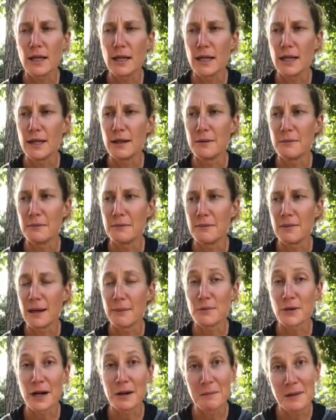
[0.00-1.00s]

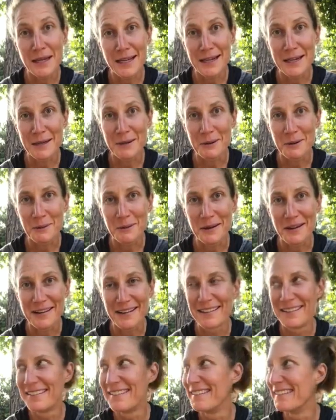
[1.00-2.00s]
I'm trying to make it into a career,
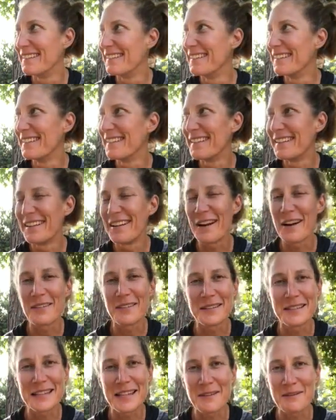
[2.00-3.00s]

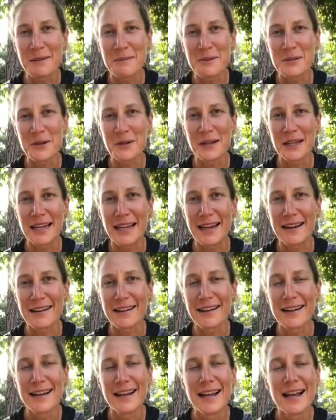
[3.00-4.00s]
all the stuff I'm shooting
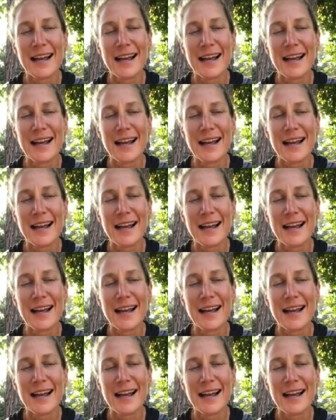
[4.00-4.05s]
here.